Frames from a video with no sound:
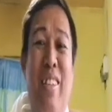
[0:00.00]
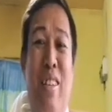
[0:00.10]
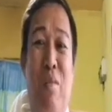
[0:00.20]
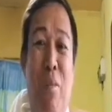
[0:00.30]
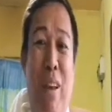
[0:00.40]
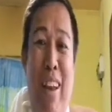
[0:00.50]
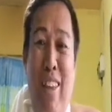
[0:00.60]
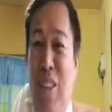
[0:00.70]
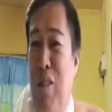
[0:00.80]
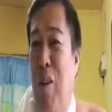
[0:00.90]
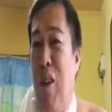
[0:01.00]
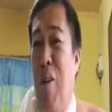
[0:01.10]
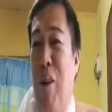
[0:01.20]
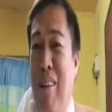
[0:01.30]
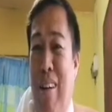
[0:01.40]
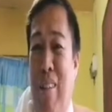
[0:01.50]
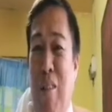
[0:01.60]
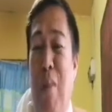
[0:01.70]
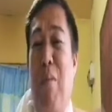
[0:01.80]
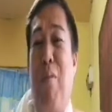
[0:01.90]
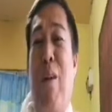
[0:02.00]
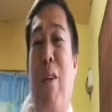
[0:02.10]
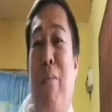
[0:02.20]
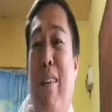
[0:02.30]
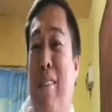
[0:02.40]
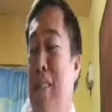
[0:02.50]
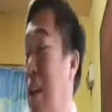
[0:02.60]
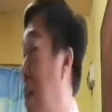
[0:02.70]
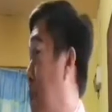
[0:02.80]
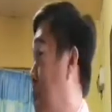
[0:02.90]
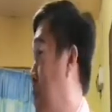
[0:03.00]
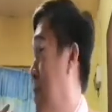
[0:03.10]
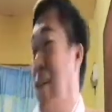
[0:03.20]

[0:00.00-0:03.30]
So, maybe later na kuyawan ako, I'm preparing myself.